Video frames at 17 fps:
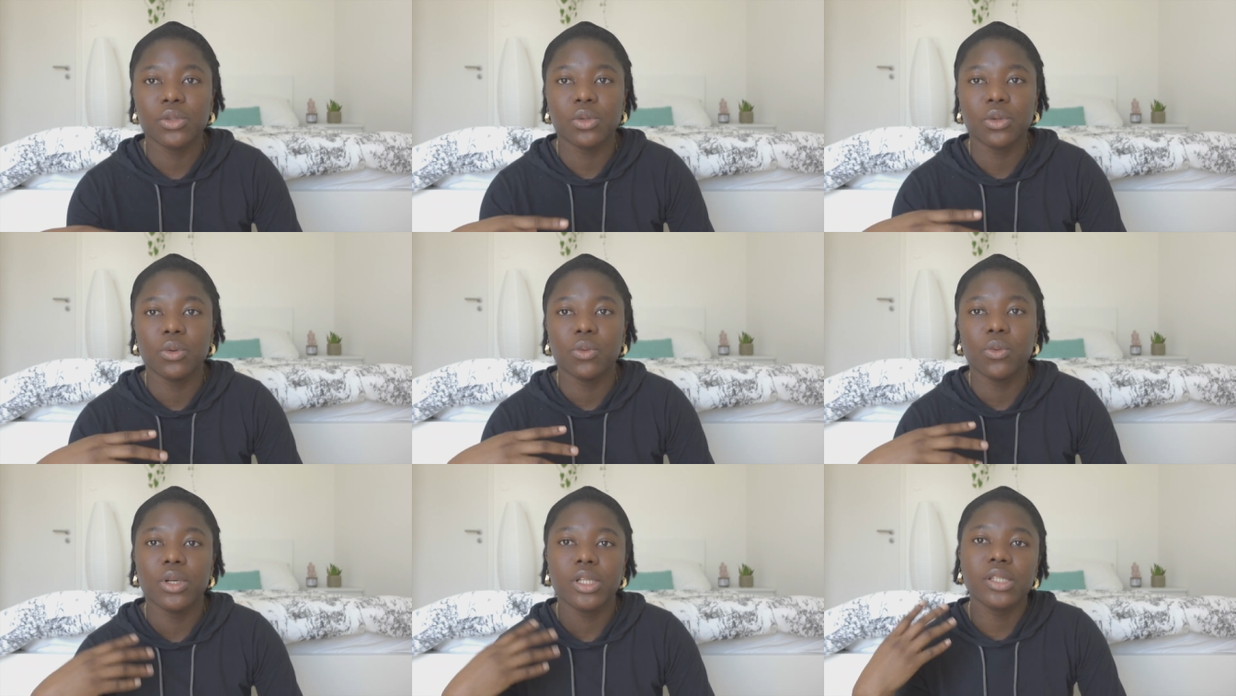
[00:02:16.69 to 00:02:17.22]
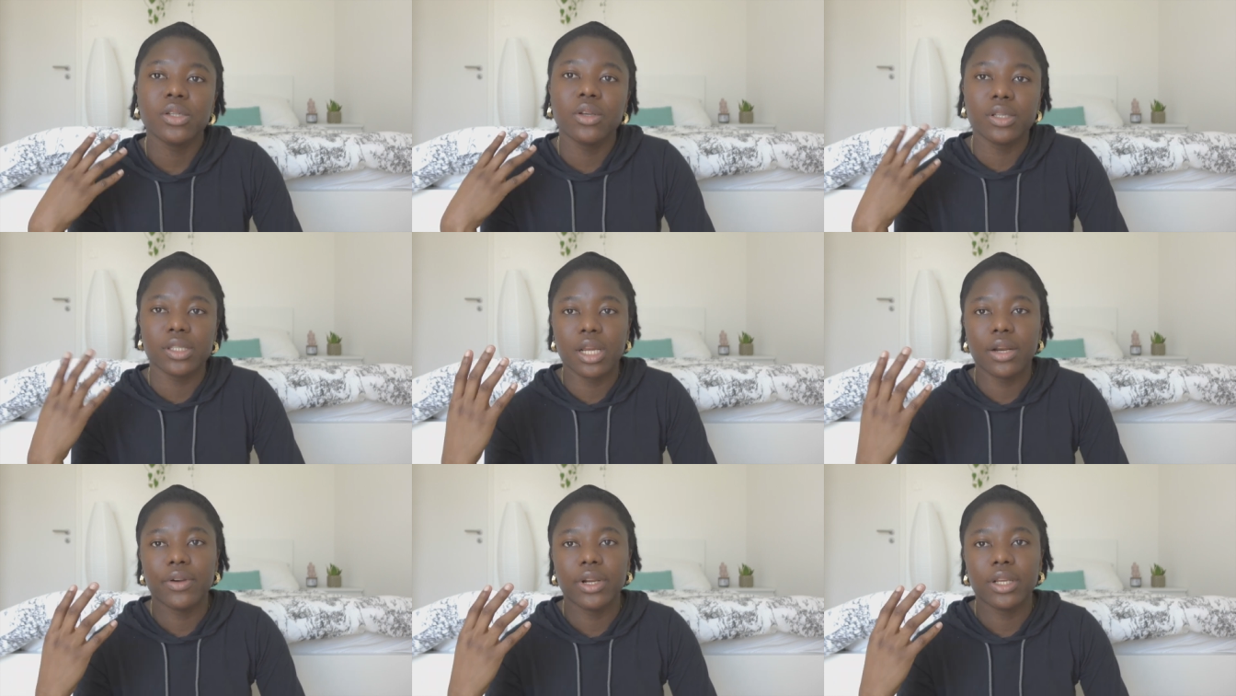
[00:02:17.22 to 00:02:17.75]
So what
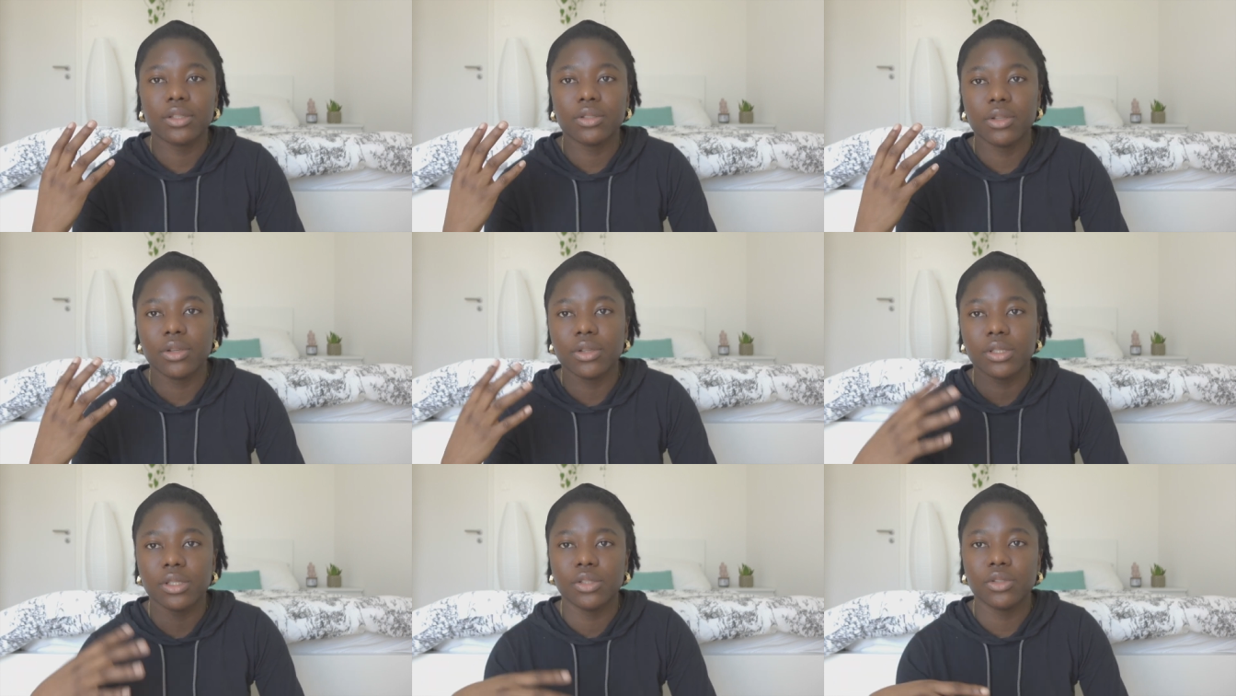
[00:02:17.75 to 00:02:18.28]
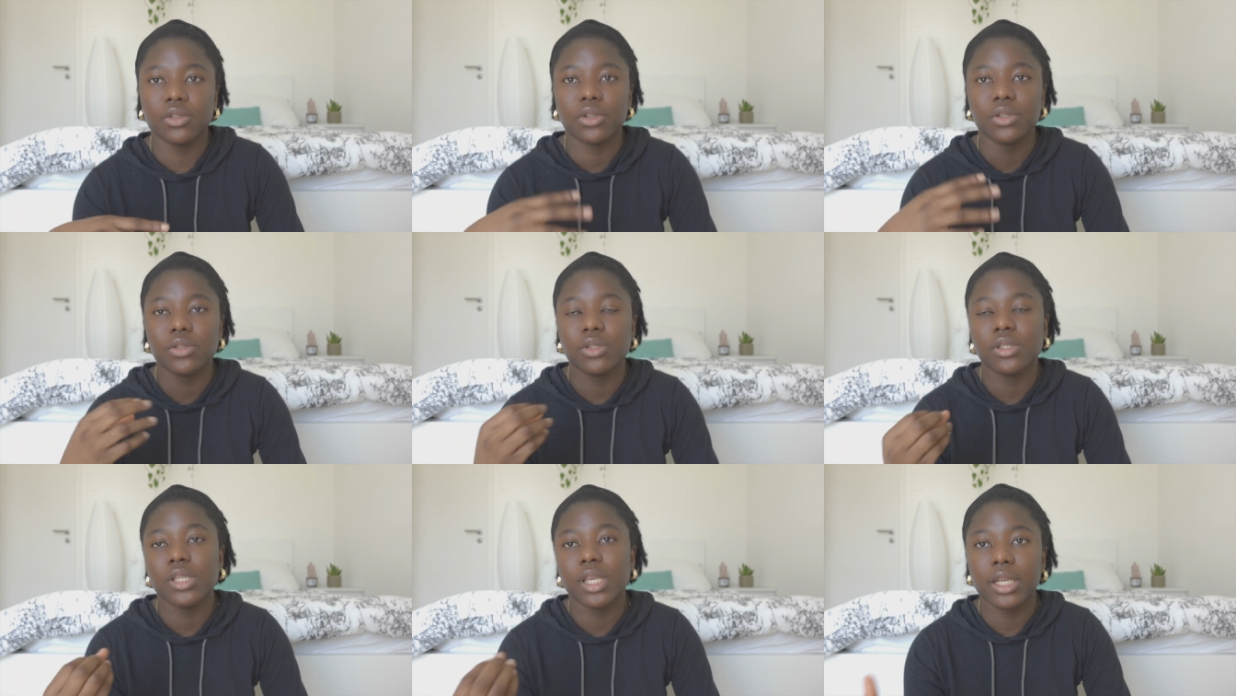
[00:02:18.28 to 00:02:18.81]
Cosrx does is
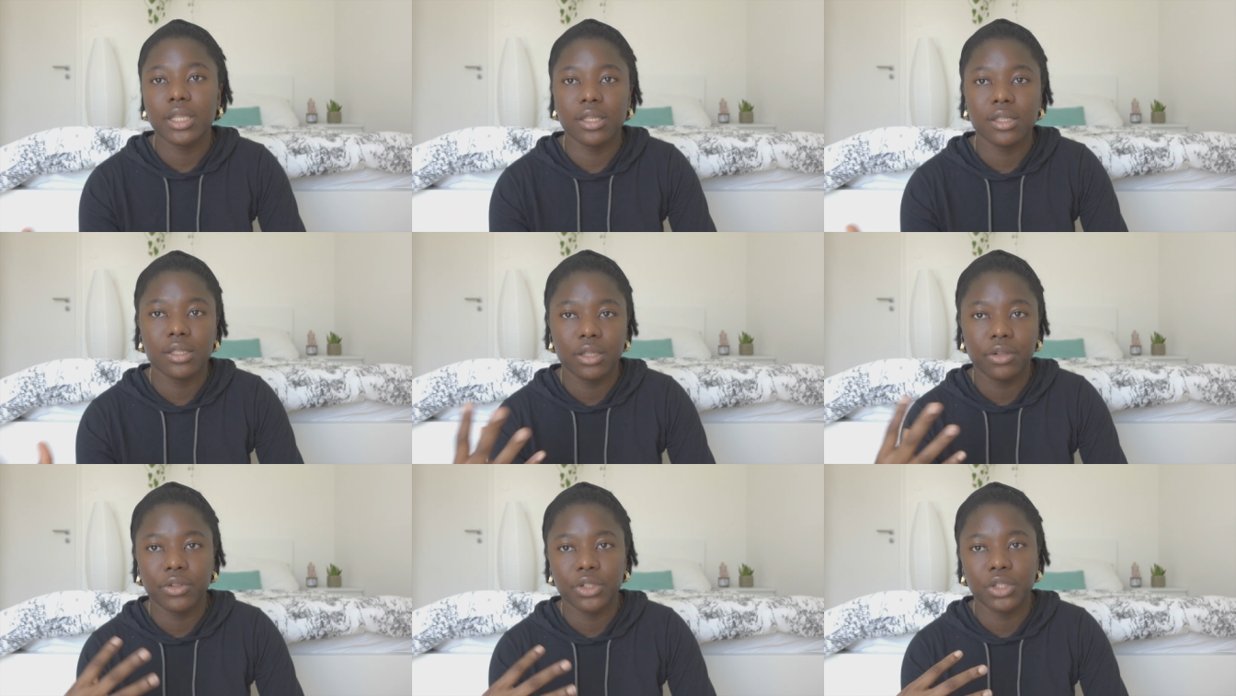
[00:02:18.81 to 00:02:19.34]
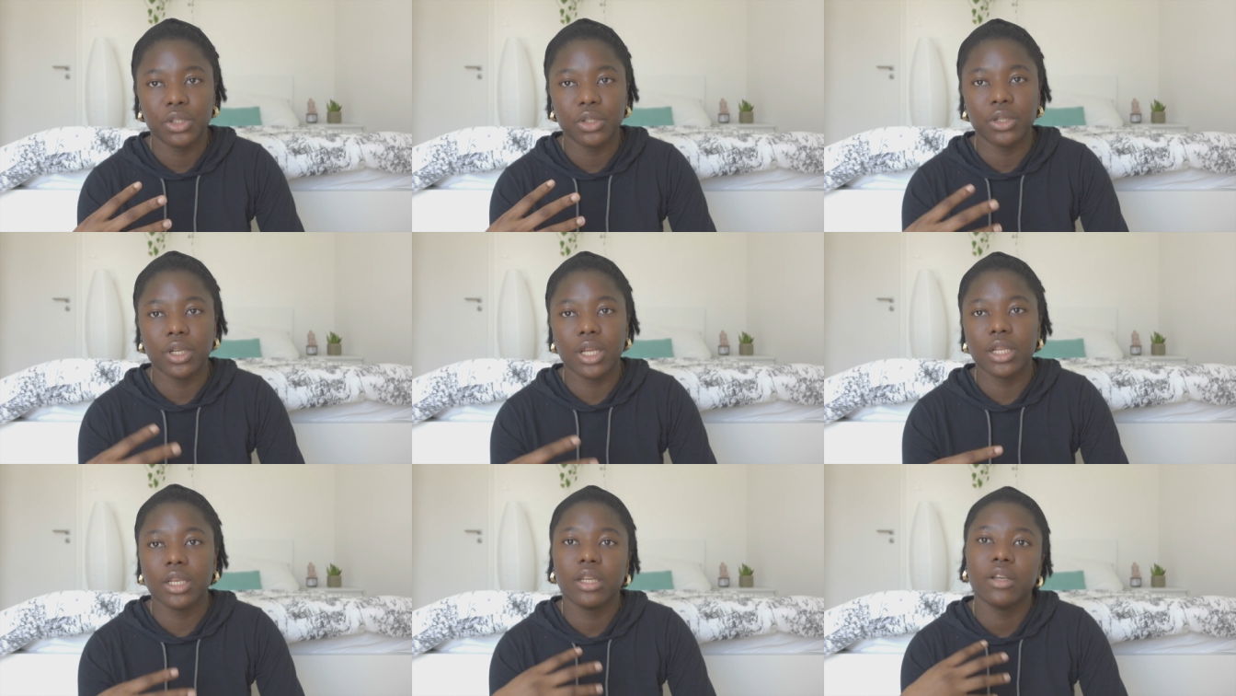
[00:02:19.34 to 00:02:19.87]
just to take the
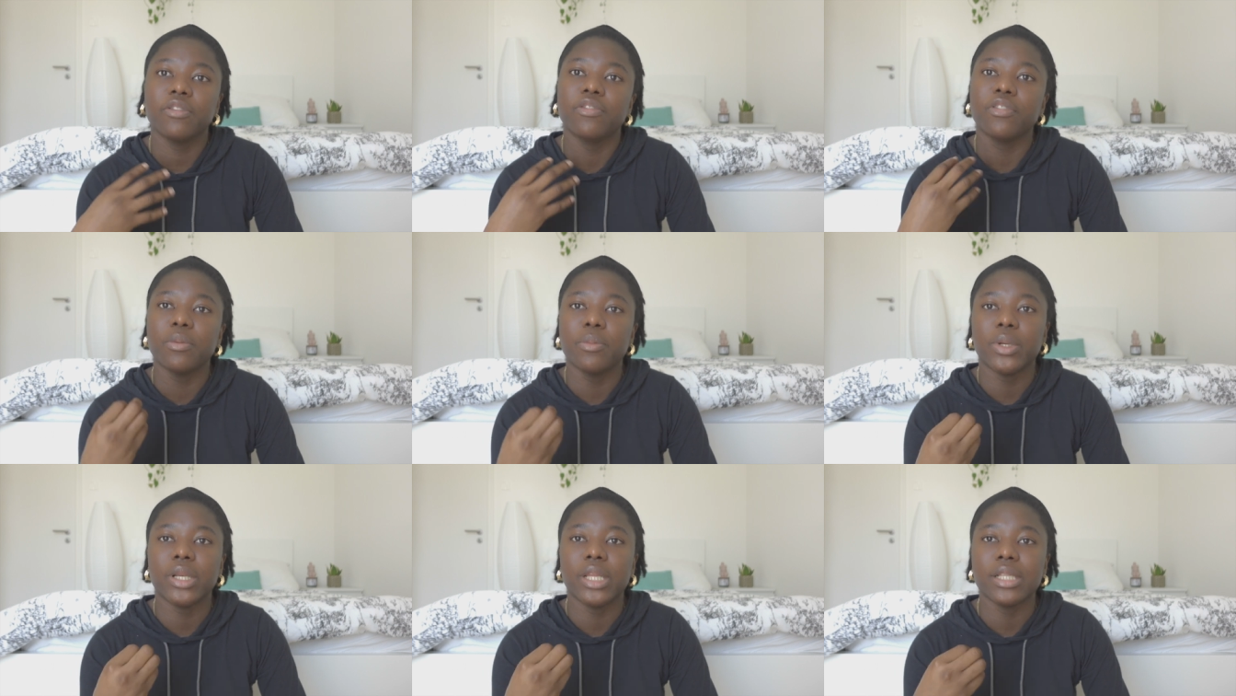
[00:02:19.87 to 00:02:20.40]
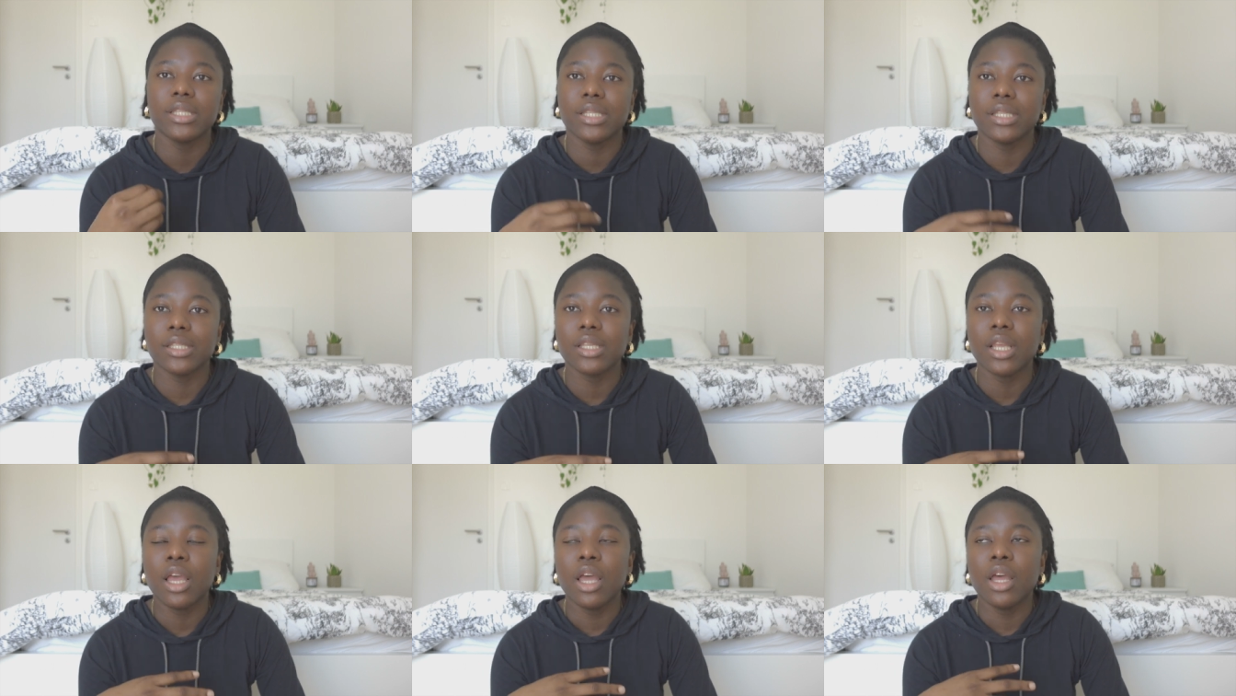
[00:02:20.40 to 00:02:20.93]
secretion and then formulate
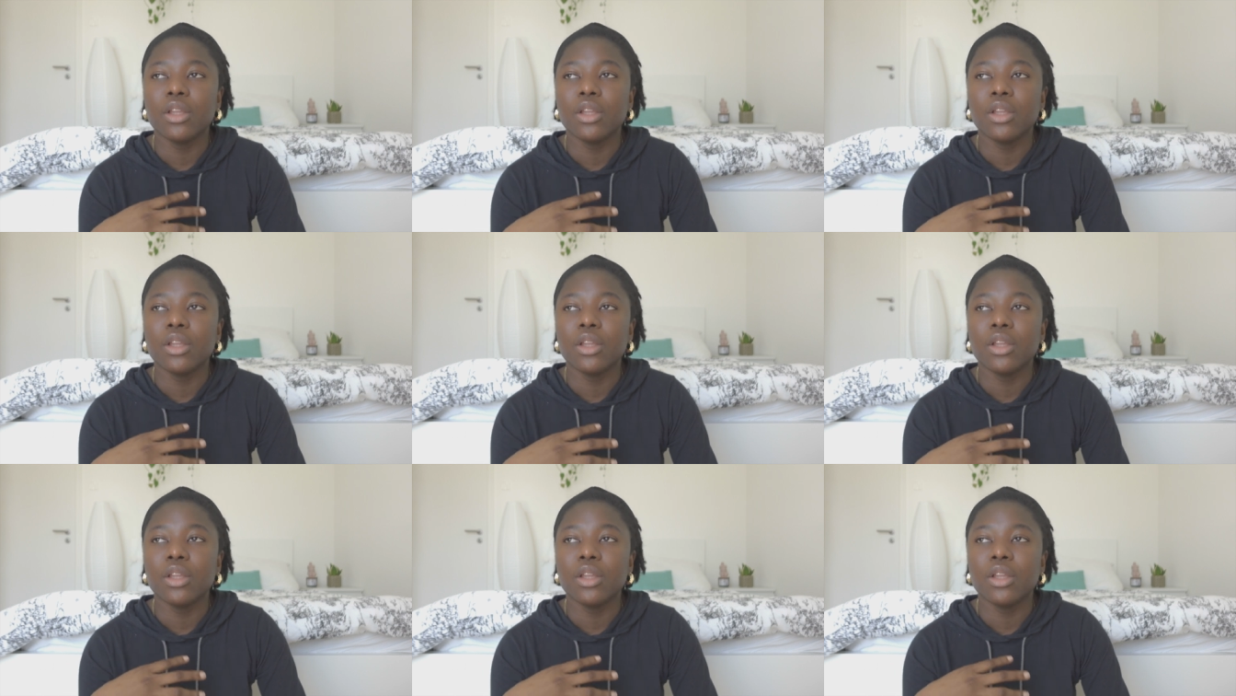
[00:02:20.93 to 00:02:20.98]
it